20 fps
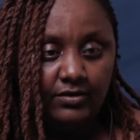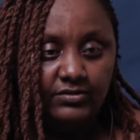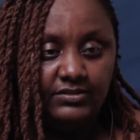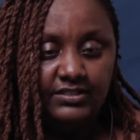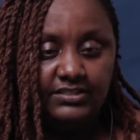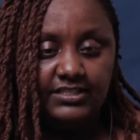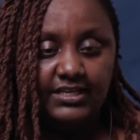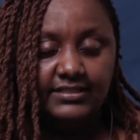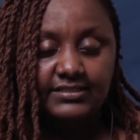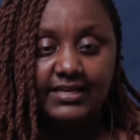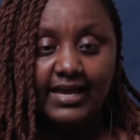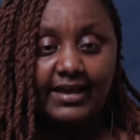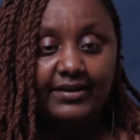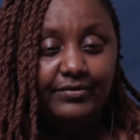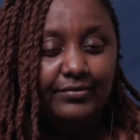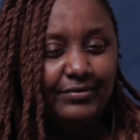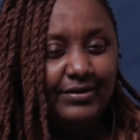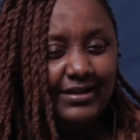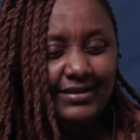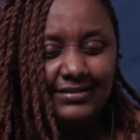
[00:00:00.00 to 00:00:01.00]
Because the church, I
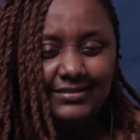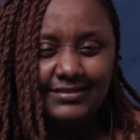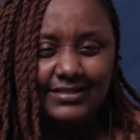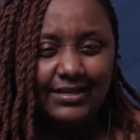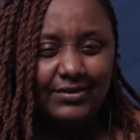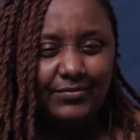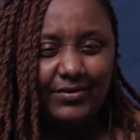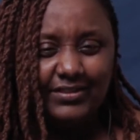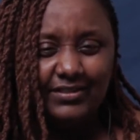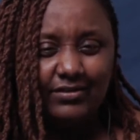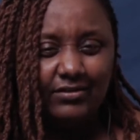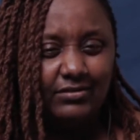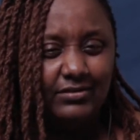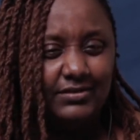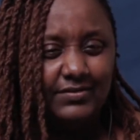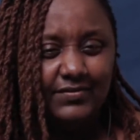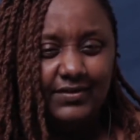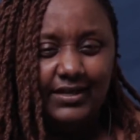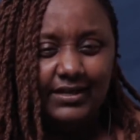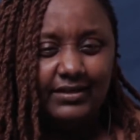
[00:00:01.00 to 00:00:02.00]
don't understand why they
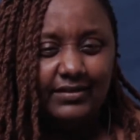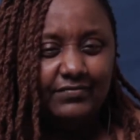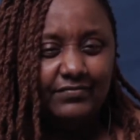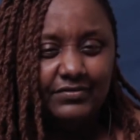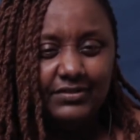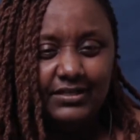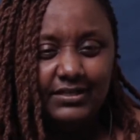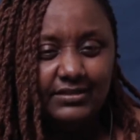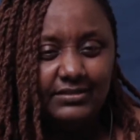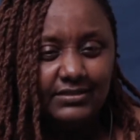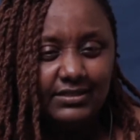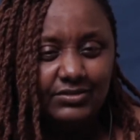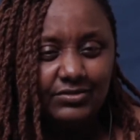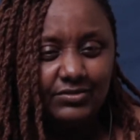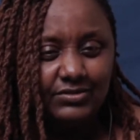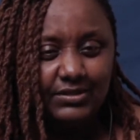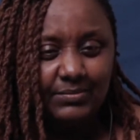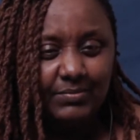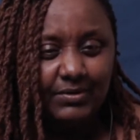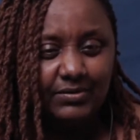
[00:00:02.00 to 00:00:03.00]
always feel like if kids are
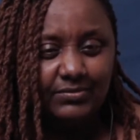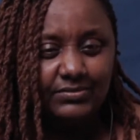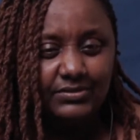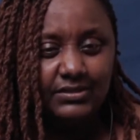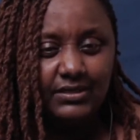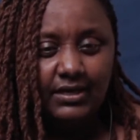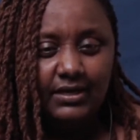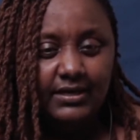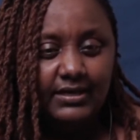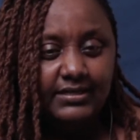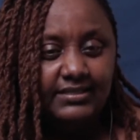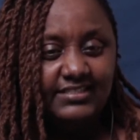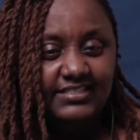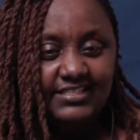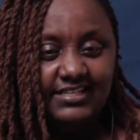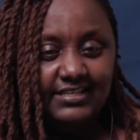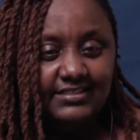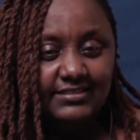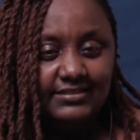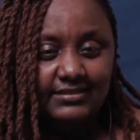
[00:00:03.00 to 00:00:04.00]
taught about
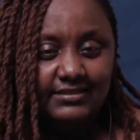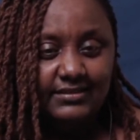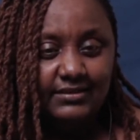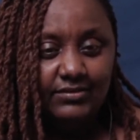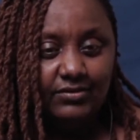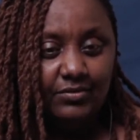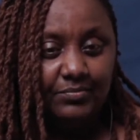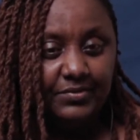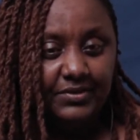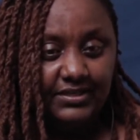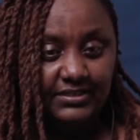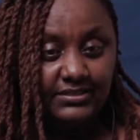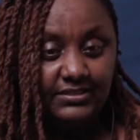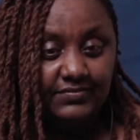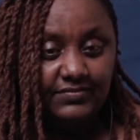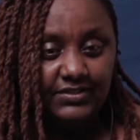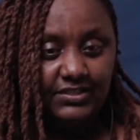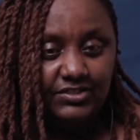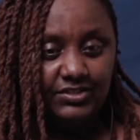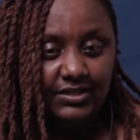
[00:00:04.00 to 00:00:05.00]
CSC,
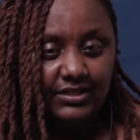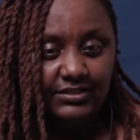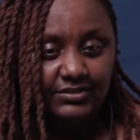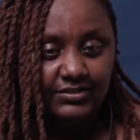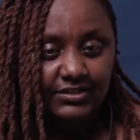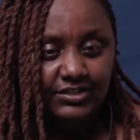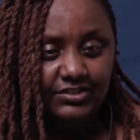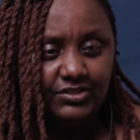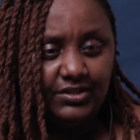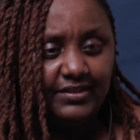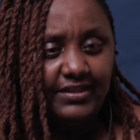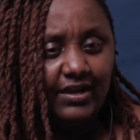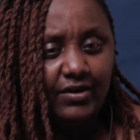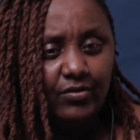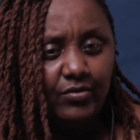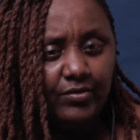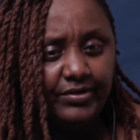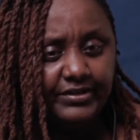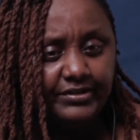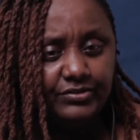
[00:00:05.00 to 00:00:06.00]
comprehensive sexual education, they're
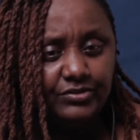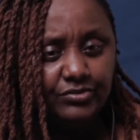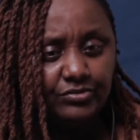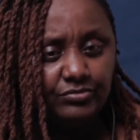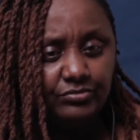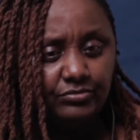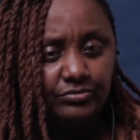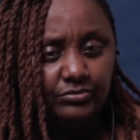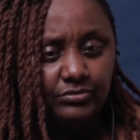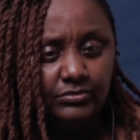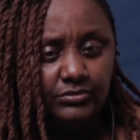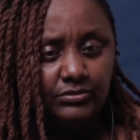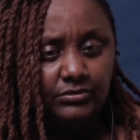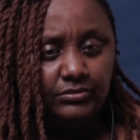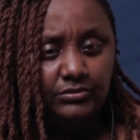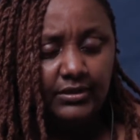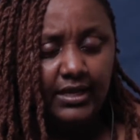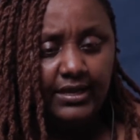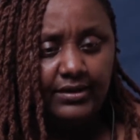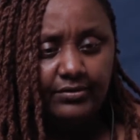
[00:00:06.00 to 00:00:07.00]
going to,
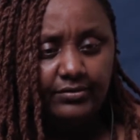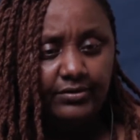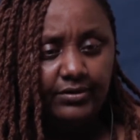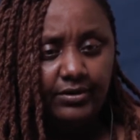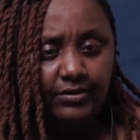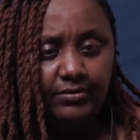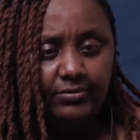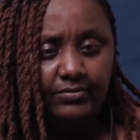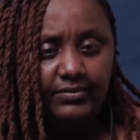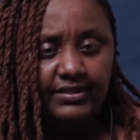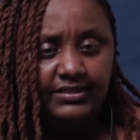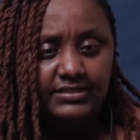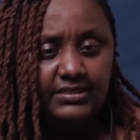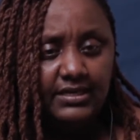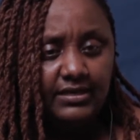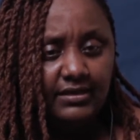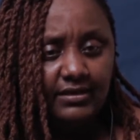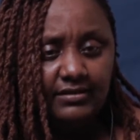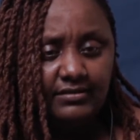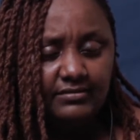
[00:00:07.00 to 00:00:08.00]
I don't know,
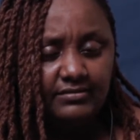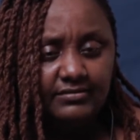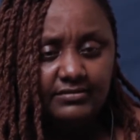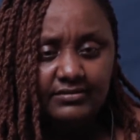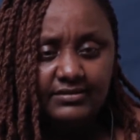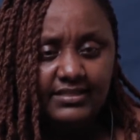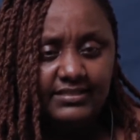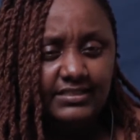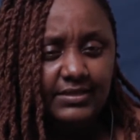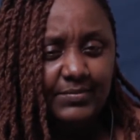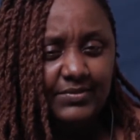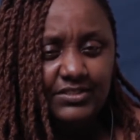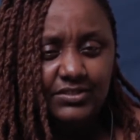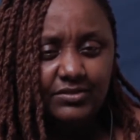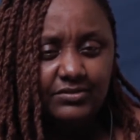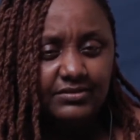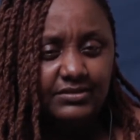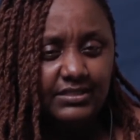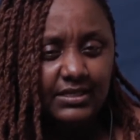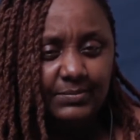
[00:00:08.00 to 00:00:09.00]
there's a
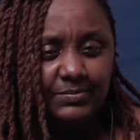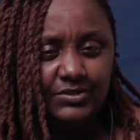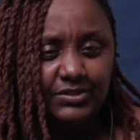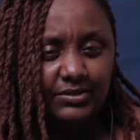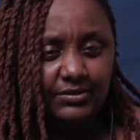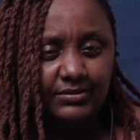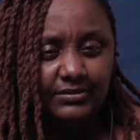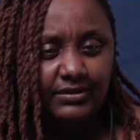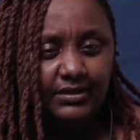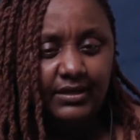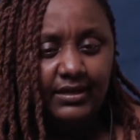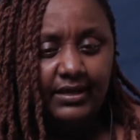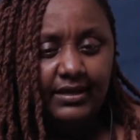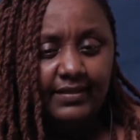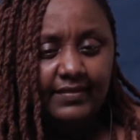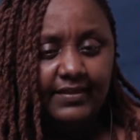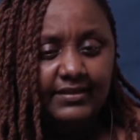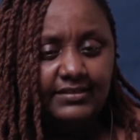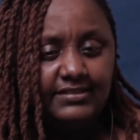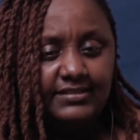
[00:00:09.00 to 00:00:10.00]
misconception
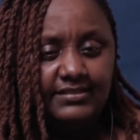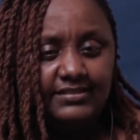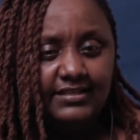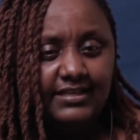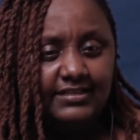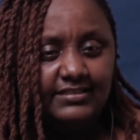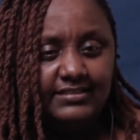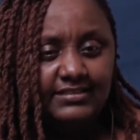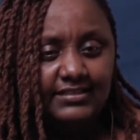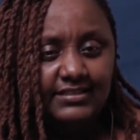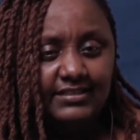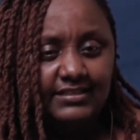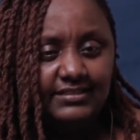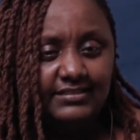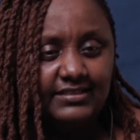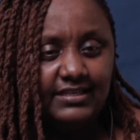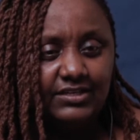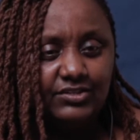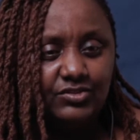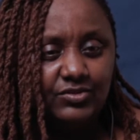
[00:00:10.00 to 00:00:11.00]
that CSC
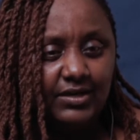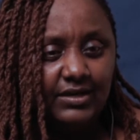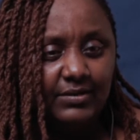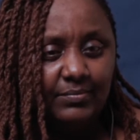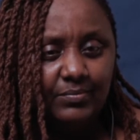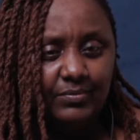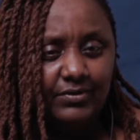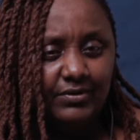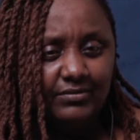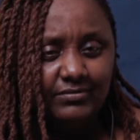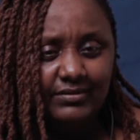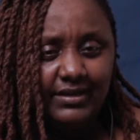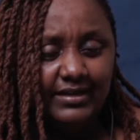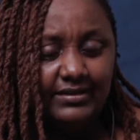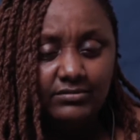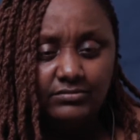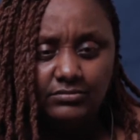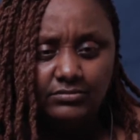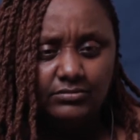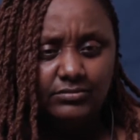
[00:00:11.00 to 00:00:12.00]
is actually, I
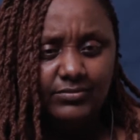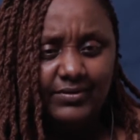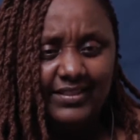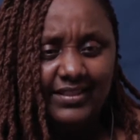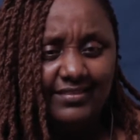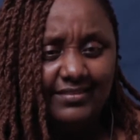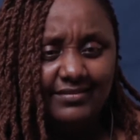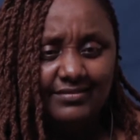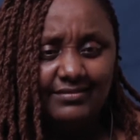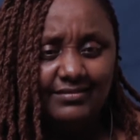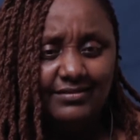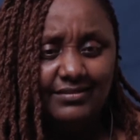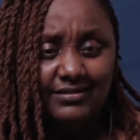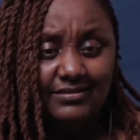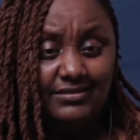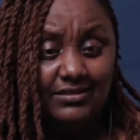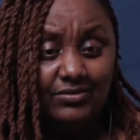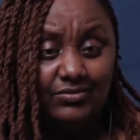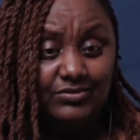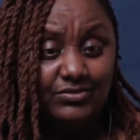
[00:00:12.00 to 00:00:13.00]
don't know whether they think
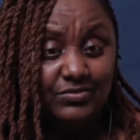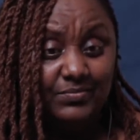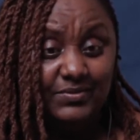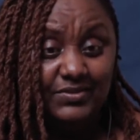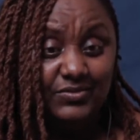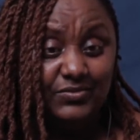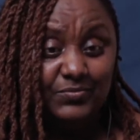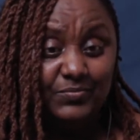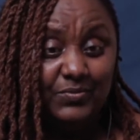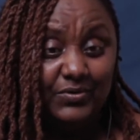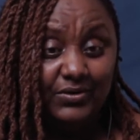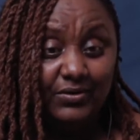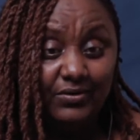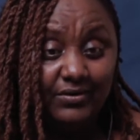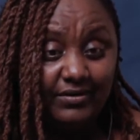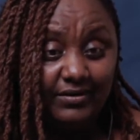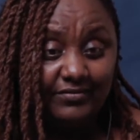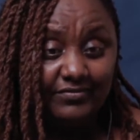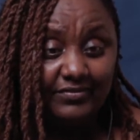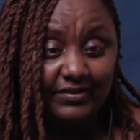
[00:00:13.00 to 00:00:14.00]
kids are going to be taught
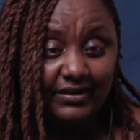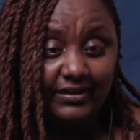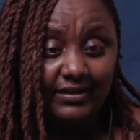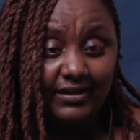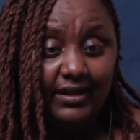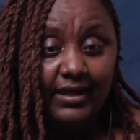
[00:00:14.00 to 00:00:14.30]
pornography.